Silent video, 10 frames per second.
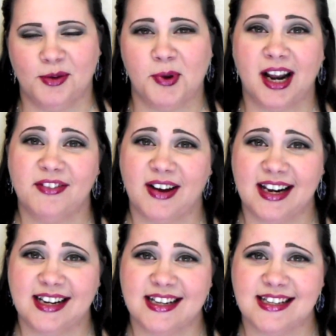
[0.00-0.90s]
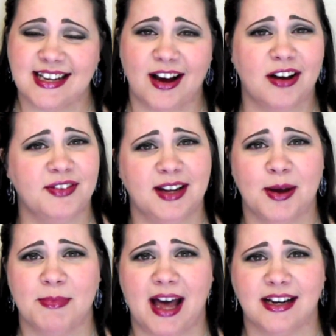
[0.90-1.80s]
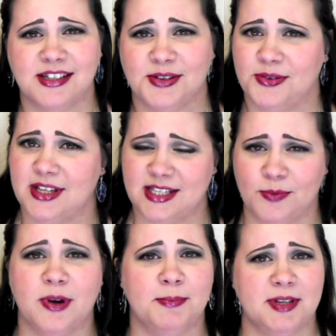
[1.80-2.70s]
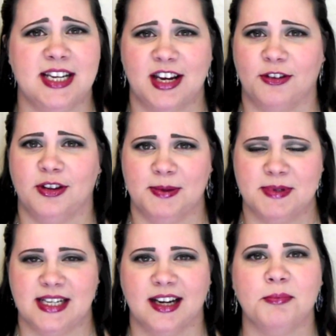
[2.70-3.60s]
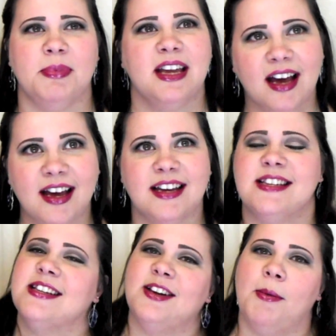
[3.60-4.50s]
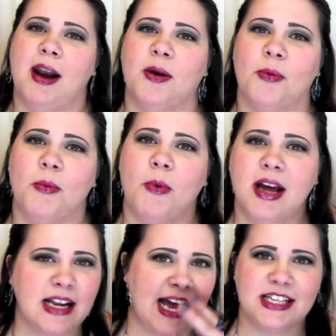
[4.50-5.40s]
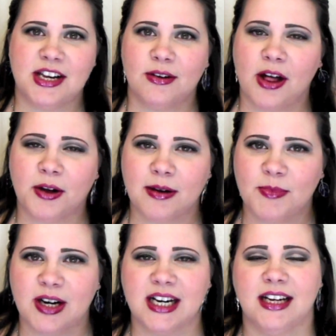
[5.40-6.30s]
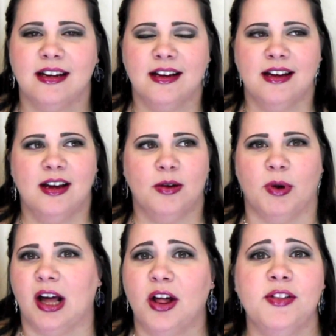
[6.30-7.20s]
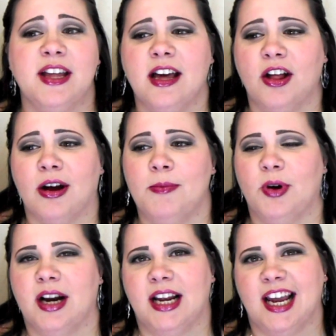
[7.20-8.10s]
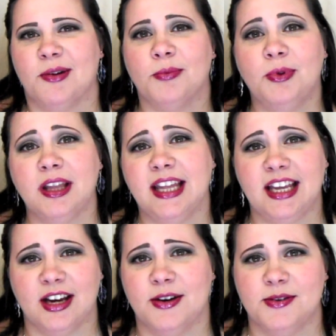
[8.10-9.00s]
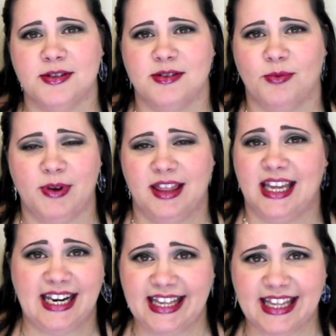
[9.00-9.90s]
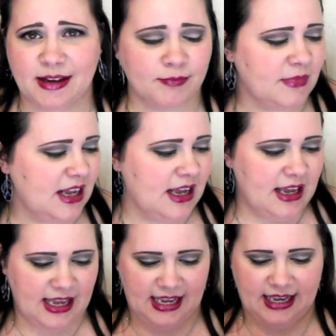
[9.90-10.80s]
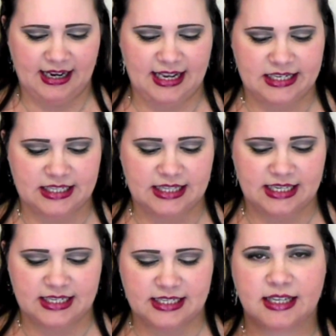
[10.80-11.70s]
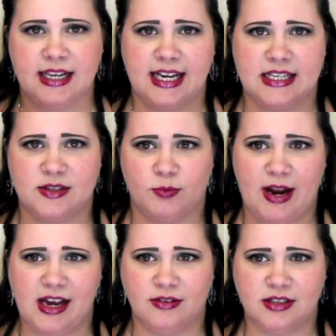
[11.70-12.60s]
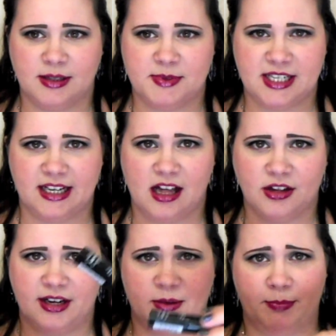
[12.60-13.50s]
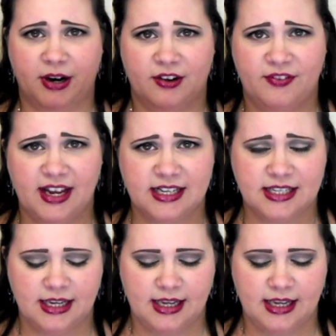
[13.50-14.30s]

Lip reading: what I find is I often come back to this one particular lipstick because no matter what eyeshadow color I'm wearing, what clothing color I'm wearing, it really goes with anything. And it's this NYX round lipstick color in Perfect,